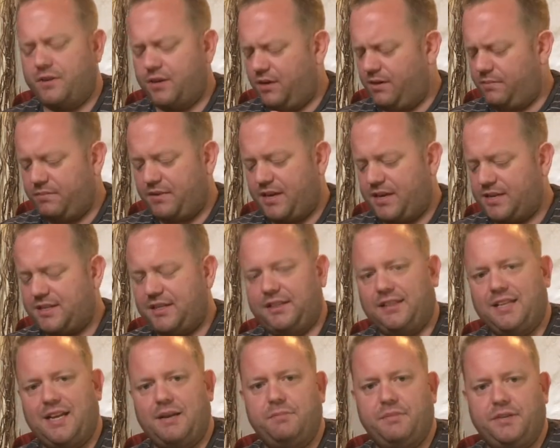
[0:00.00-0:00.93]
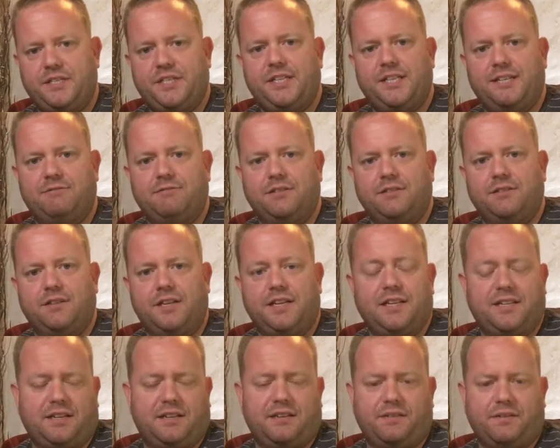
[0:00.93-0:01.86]
I'm getting that Madeiran.
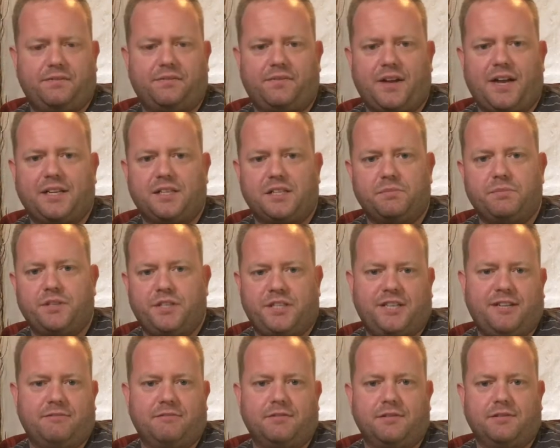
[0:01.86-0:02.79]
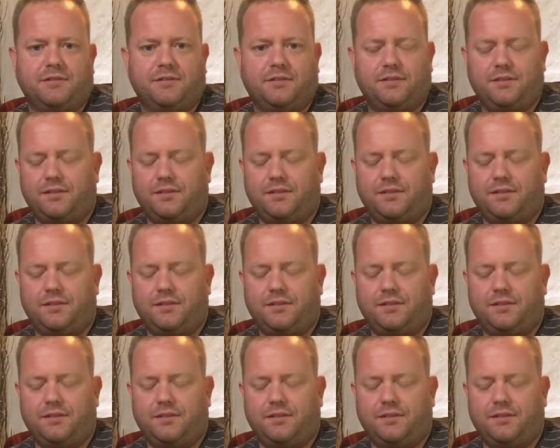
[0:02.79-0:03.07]
In fact, the Madeiran